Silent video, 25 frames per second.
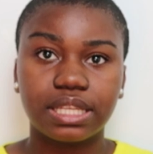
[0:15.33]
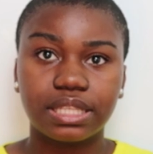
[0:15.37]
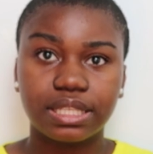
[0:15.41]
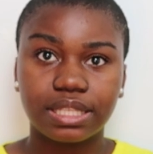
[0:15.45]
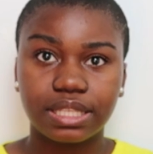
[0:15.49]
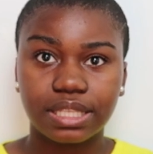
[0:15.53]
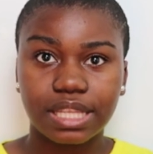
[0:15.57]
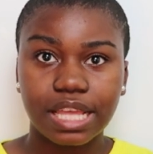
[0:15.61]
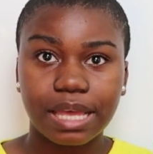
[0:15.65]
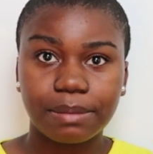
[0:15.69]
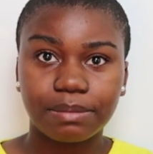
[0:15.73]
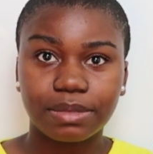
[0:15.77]
in
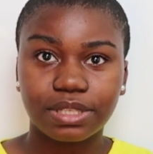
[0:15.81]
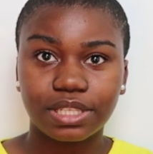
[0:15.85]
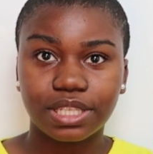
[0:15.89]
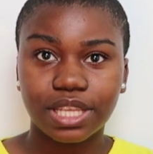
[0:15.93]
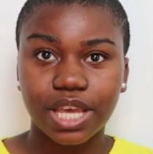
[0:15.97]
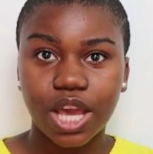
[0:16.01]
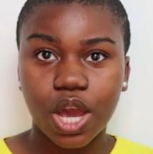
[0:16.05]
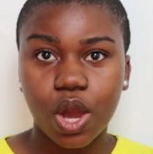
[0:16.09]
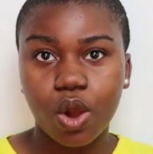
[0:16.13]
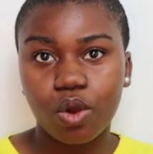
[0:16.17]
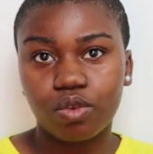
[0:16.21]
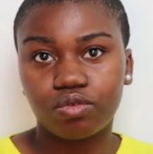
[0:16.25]
stem
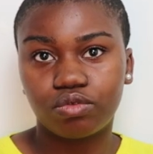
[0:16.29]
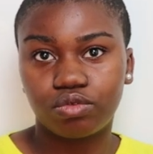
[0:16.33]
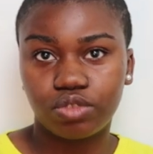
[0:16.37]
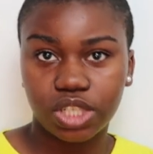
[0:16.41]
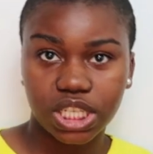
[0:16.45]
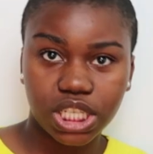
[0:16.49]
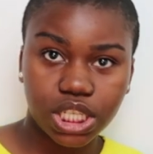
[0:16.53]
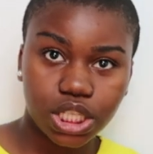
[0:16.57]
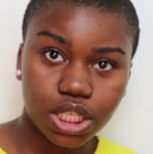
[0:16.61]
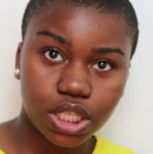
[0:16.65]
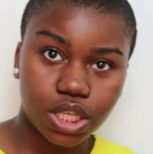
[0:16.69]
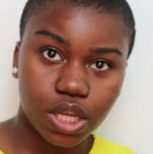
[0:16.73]
cell
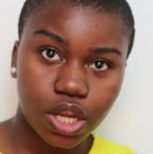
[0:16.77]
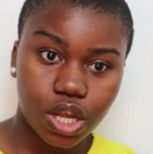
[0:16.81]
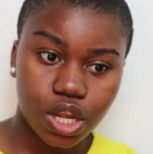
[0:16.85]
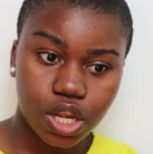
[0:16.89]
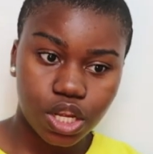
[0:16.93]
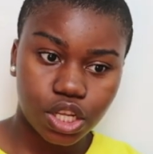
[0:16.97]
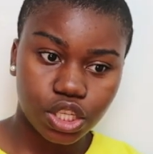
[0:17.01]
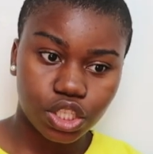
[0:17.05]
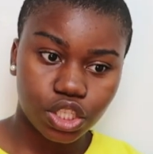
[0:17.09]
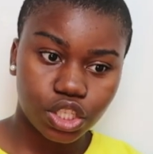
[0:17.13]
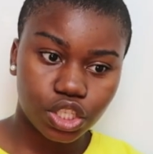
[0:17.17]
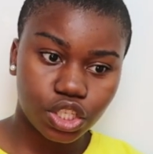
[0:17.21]

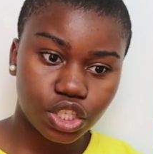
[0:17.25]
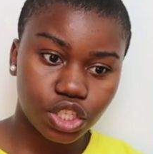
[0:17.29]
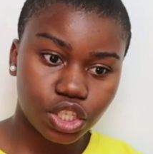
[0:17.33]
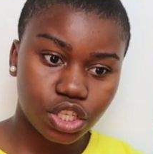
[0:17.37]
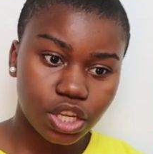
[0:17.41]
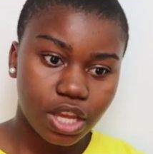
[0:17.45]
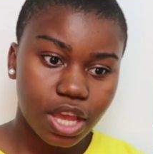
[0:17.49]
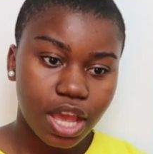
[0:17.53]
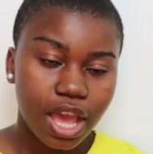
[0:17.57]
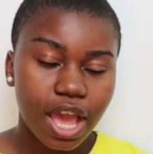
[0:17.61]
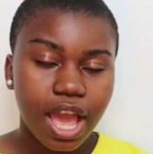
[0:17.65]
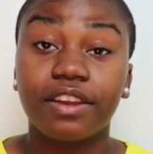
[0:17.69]
research.